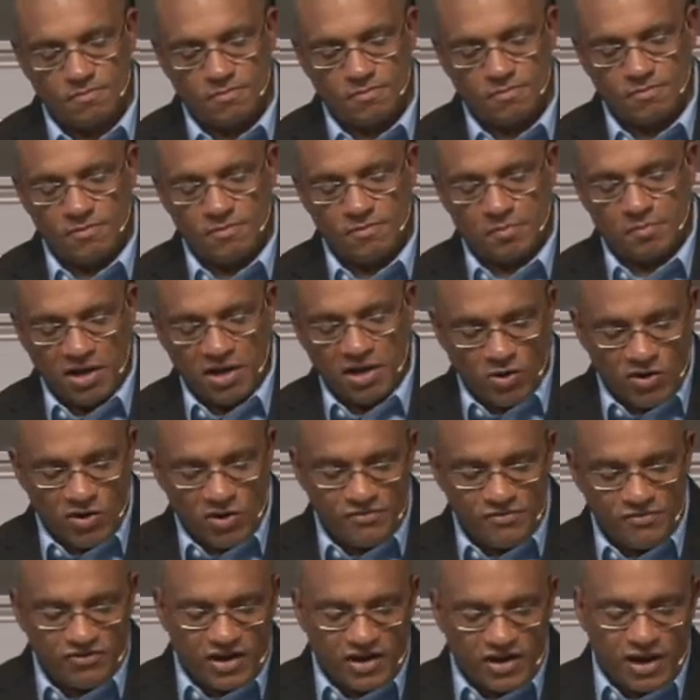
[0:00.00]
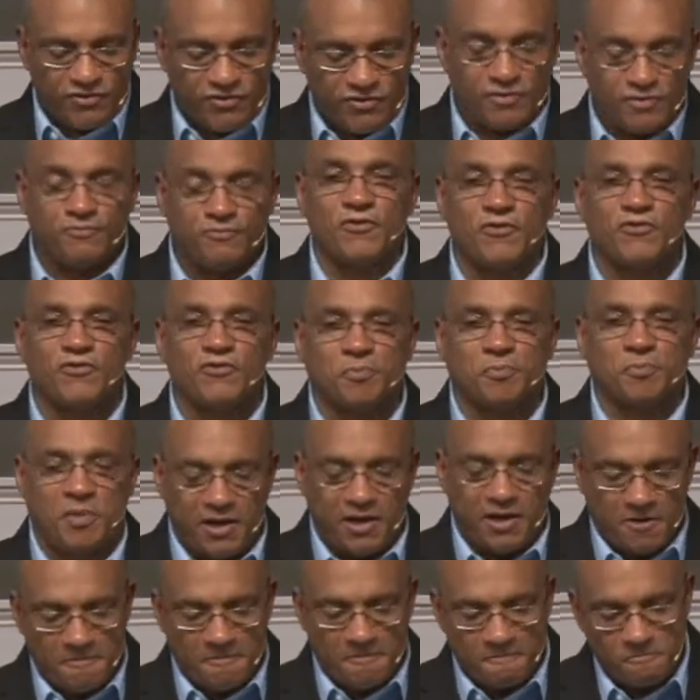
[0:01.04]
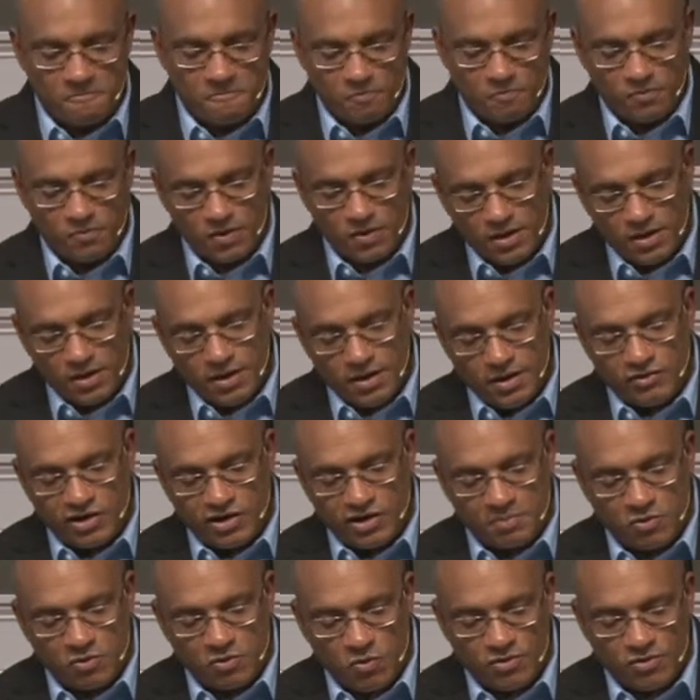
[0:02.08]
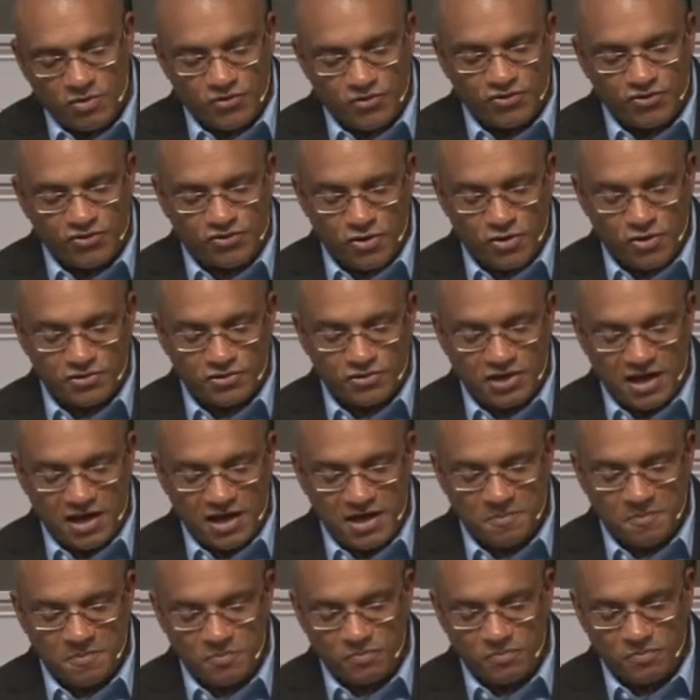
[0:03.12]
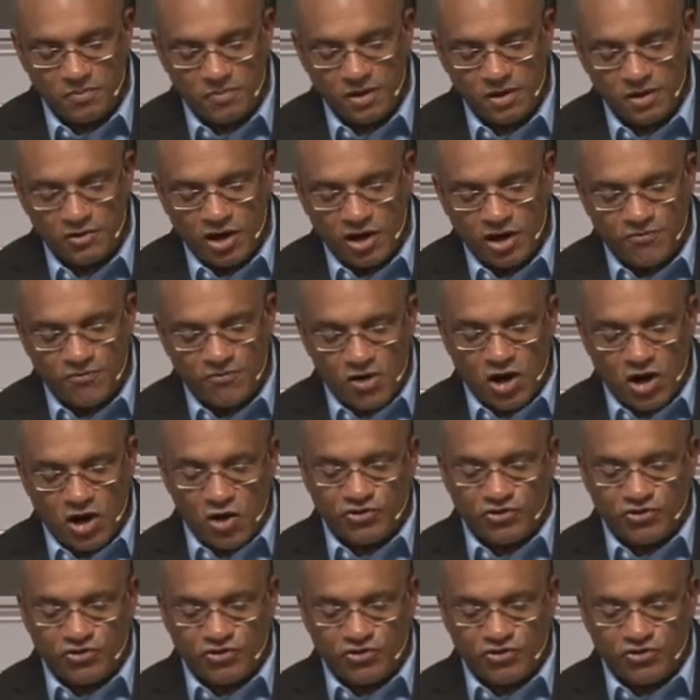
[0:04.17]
Peter even says in 1 Peter chapter 1, verse 13, therefore gird your